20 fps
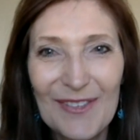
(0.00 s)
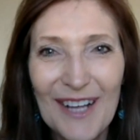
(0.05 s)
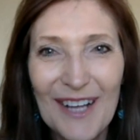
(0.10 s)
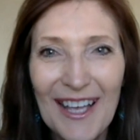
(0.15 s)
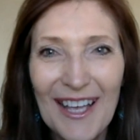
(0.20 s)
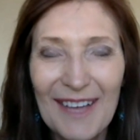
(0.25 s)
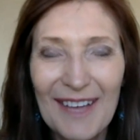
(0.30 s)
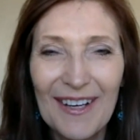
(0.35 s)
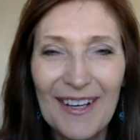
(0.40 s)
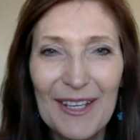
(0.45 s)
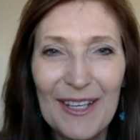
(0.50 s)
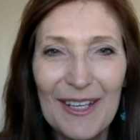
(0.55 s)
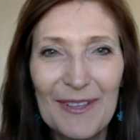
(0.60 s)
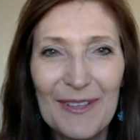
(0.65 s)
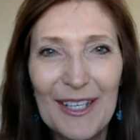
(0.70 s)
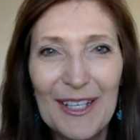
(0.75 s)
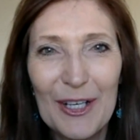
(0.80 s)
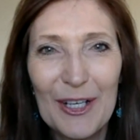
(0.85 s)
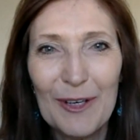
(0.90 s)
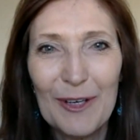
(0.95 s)
right. Why do
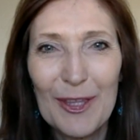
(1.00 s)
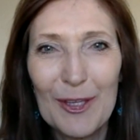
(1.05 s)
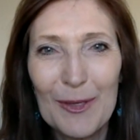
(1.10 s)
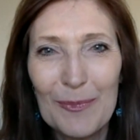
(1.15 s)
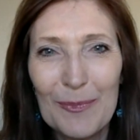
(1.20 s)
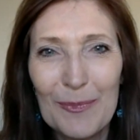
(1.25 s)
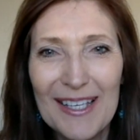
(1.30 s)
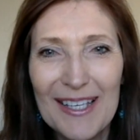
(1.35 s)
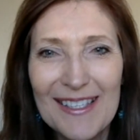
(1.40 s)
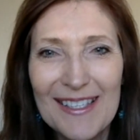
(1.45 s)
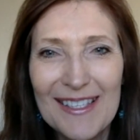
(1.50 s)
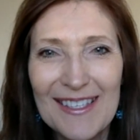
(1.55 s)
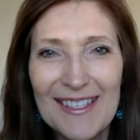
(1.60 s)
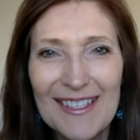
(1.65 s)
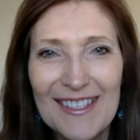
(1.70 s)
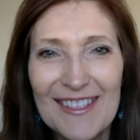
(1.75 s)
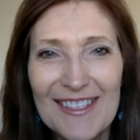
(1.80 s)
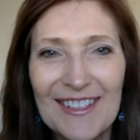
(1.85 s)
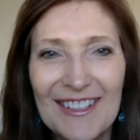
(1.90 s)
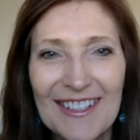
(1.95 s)
we go other
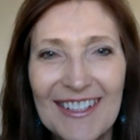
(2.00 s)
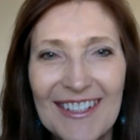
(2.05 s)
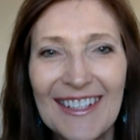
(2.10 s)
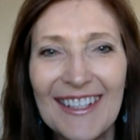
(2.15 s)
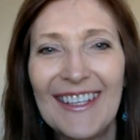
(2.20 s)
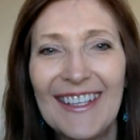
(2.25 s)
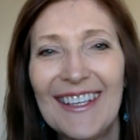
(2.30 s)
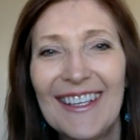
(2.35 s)
places? Or